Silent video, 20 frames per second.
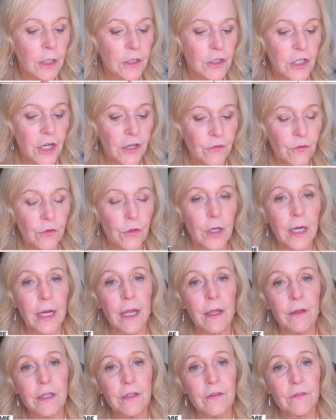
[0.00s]
Chester
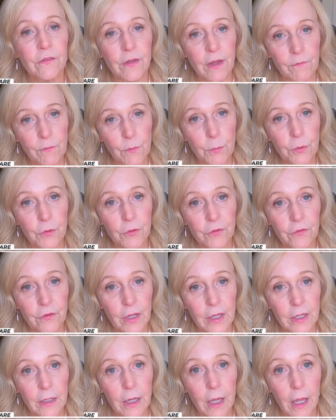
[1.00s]
County,
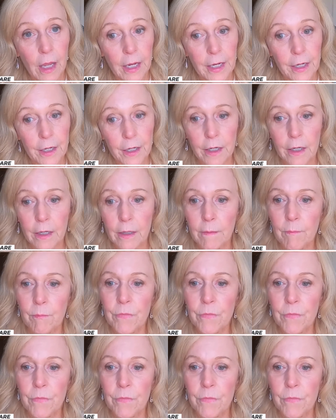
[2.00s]
7% higher,